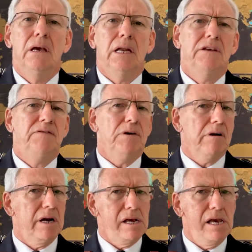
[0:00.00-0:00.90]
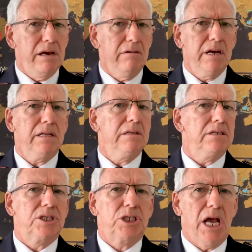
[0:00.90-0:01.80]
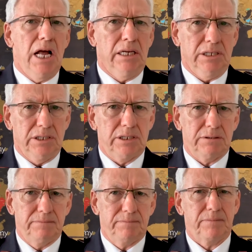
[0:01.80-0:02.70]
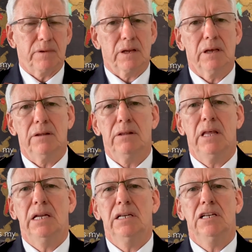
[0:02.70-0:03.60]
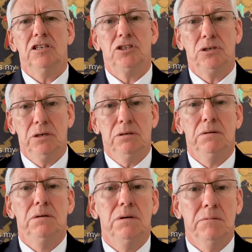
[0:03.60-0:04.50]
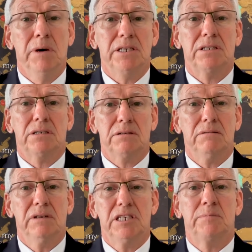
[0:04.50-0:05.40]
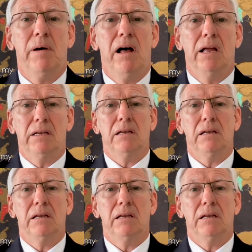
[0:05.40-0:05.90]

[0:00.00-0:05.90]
And if you are hearing this challenge, then it is you who must respond.